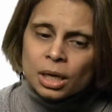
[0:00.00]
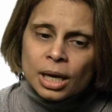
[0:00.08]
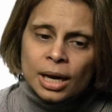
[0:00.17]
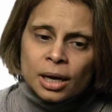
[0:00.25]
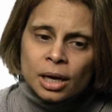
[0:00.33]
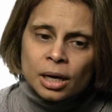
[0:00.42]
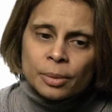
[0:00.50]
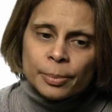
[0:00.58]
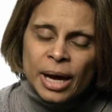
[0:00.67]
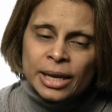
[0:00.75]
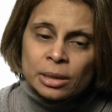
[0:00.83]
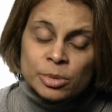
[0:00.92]

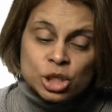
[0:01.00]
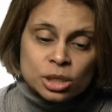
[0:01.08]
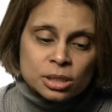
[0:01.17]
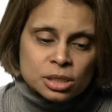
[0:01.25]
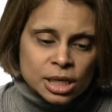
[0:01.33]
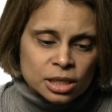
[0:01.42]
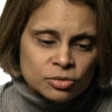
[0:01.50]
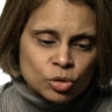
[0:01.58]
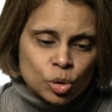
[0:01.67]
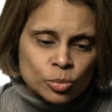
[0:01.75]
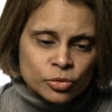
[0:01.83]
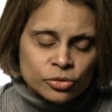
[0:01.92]
And imaging can take the
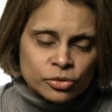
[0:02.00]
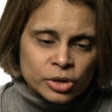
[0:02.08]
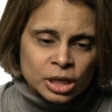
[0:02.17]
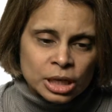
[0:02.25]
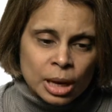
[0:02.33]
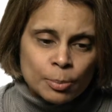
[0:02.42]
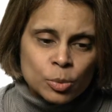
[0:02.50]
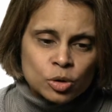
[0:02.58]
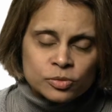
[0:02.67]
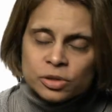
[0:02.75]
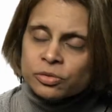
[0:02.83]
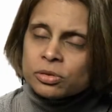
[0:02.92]
form of a number
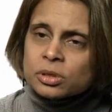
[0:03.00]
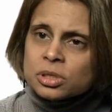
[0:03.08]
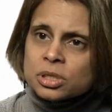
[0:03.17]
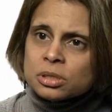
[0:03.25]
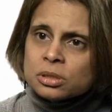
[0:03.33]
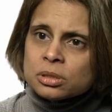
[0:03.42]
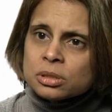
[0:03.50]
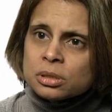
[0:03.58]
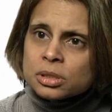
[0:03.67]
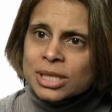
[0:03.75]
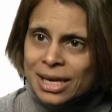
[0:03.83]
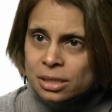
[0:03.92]
of different
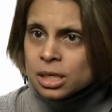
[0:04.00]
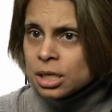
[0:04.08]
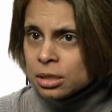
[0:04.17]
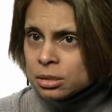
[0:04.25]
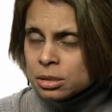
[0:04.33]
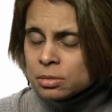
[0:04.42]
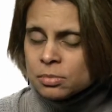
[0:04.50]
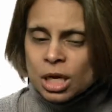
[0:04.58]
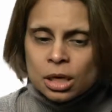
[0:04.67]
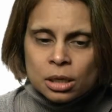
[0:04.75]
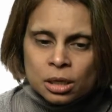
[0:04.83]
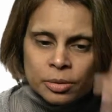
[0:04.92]
techniques.
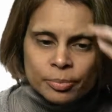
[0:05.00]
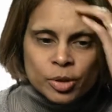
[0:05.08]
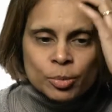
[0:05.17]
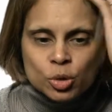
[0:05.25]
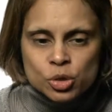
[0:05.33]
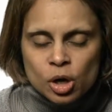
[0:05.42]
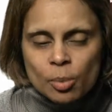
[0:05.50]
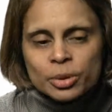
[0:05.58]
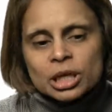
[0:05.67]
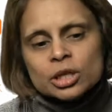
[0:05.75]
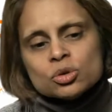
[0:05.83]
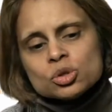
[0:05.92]
The most
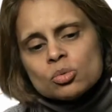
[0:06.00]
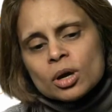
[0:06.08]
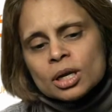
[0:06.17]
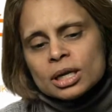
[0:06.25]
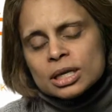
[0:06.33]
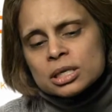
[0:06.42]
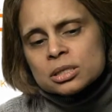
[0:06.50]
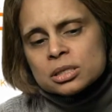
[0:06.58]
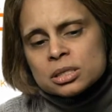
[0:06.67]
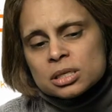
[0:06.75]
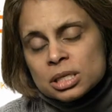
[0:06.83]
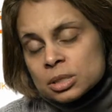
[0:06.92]
commonly used one
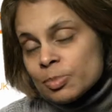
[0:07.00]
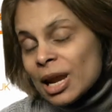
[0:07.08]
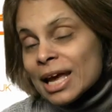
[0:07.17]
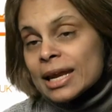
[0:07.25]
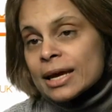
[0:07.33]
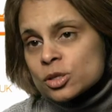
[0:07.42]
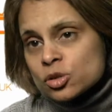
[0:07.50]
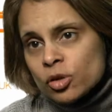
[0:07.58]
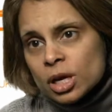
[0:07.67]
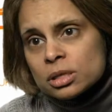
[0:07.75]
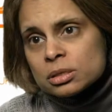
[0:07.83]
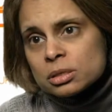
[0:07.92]
is plain
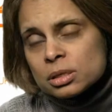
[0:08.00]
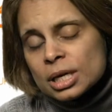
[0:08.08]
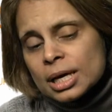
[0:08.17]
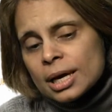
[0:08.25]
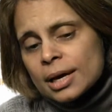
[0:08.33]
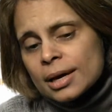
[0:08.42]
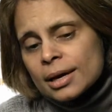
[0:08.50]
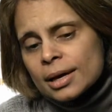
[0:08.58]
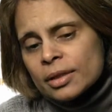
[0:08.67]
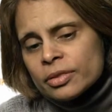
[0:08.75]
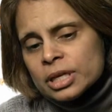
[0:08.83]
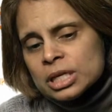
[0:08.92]
x-rays,
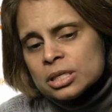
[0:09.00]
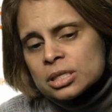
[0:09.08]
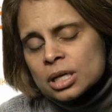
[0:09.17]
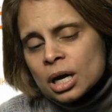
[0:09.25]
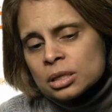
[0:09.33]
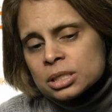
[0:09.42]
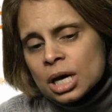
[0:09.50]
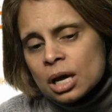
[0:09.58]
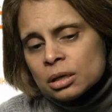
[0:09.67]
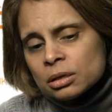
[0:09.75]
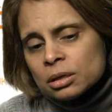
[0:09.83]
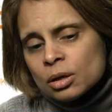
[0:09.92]
and these are
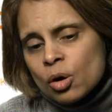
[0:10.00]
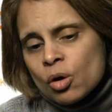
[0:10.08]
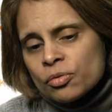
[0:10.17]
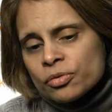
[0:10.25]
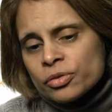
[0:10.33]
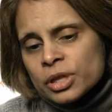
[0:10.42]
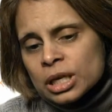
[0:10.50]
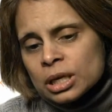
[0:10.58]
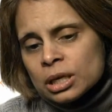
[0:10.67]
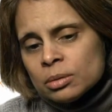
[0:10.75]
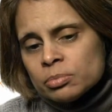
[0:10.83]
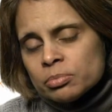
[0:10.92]
done of the